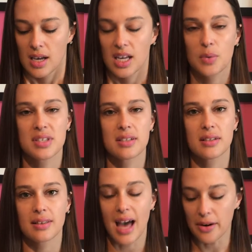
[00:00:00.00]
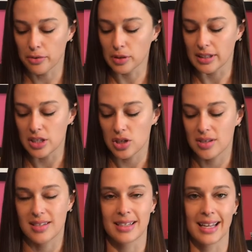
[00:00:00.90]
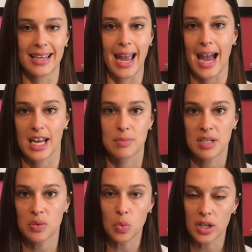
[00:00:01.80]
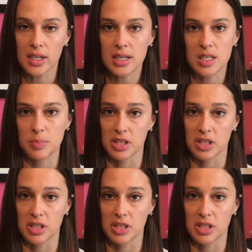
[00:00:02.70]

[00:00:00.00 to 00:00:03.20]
And it was a lot of religious and like admin works,